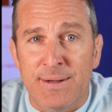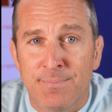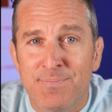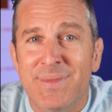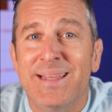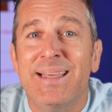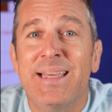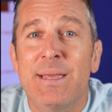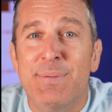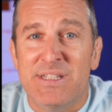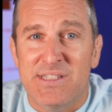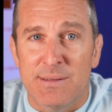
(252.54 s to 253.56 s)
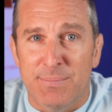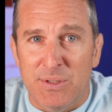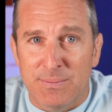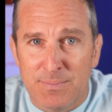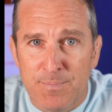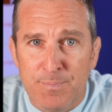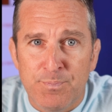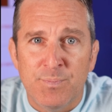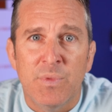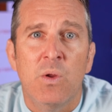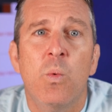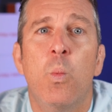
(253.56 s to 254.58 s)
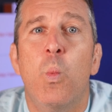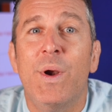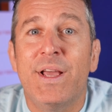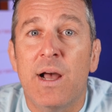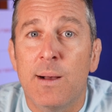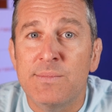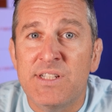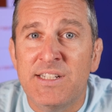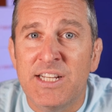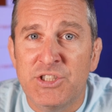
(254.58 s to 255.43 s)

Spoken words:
8, keep it simple. When it comes to